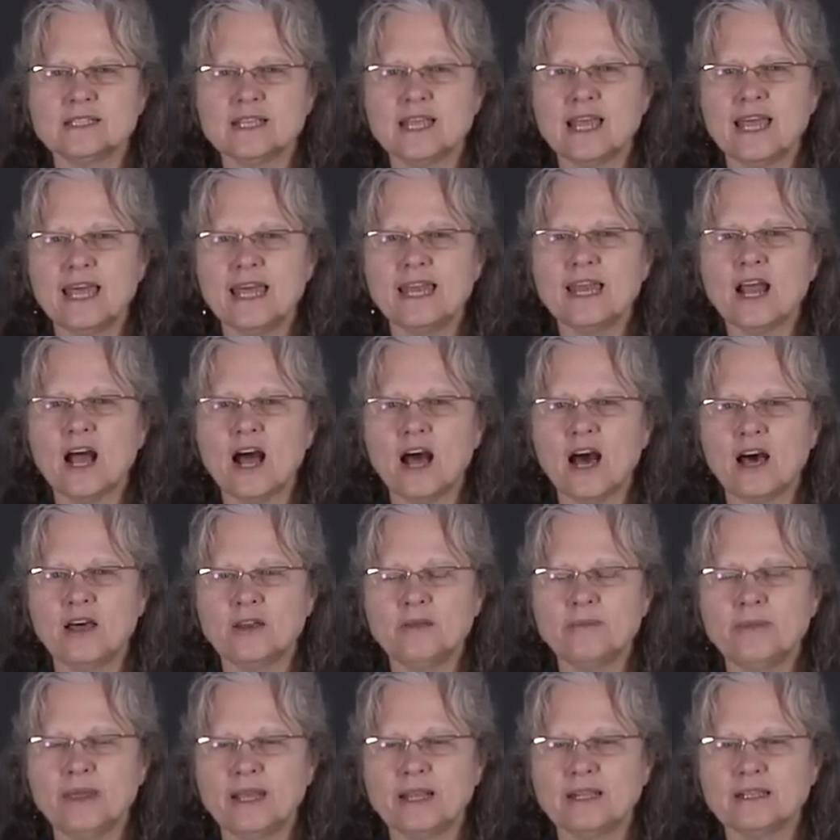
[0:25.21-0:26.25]
the head
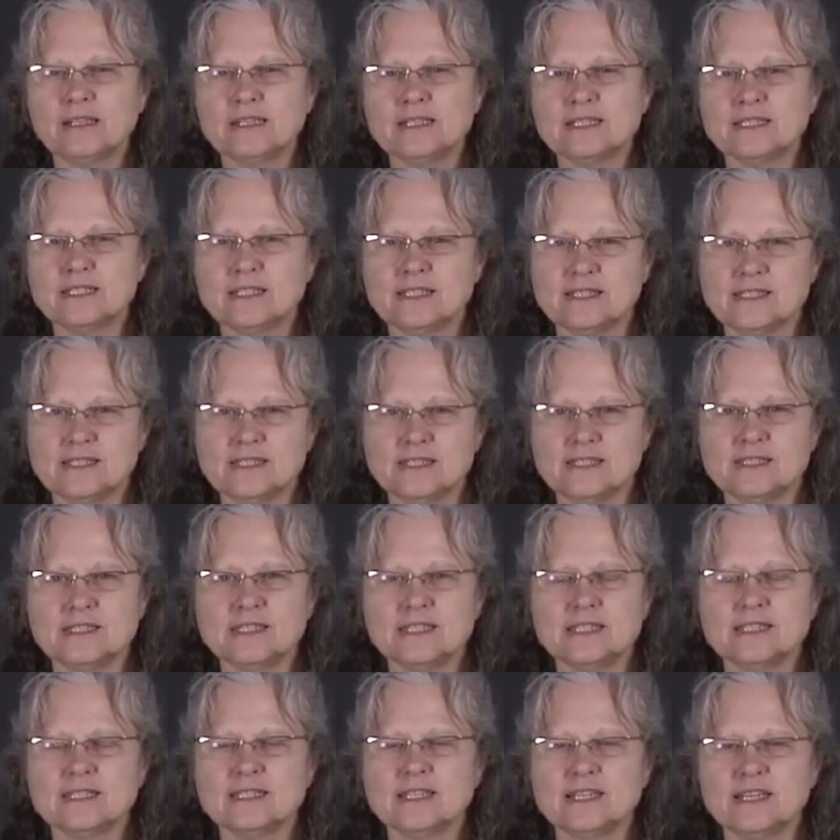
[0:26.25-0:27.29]
automatically senses
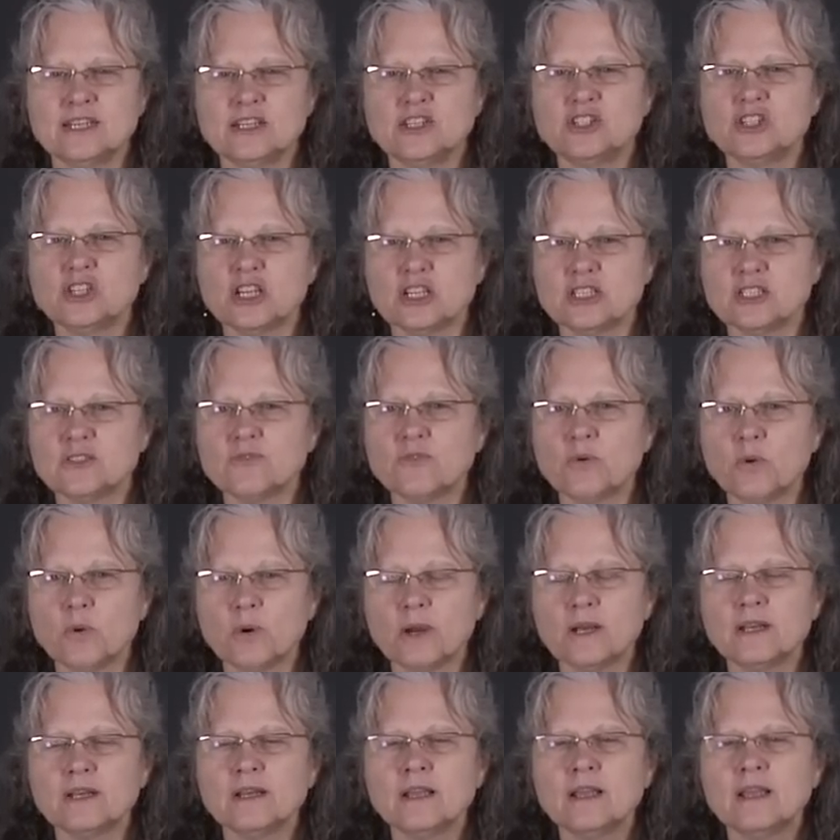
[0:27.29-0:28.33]
this and adjusts
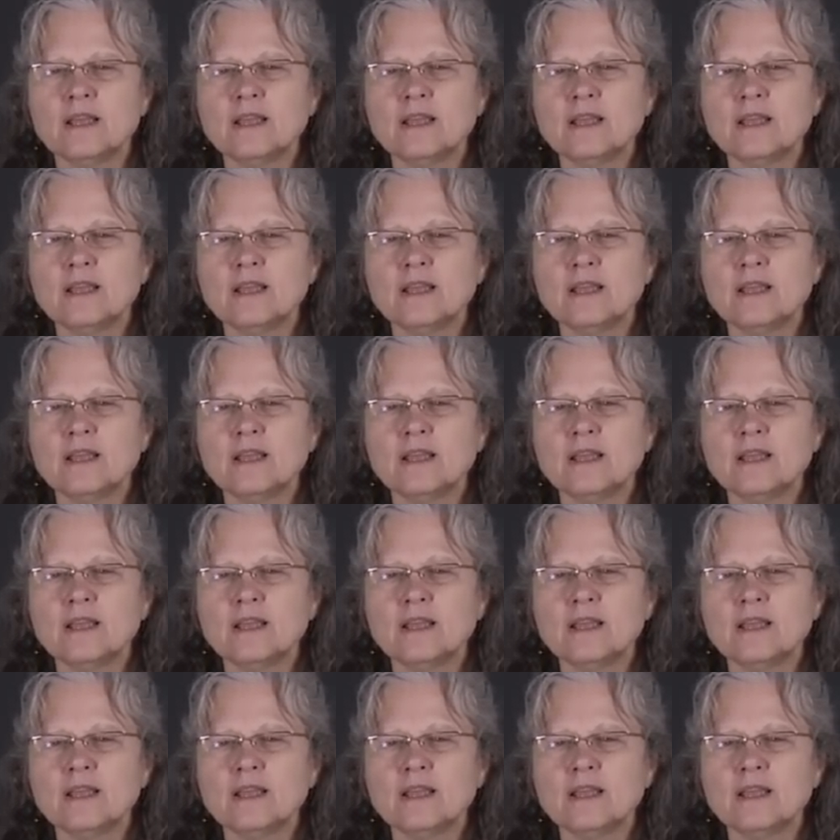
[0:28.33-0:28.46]
for it.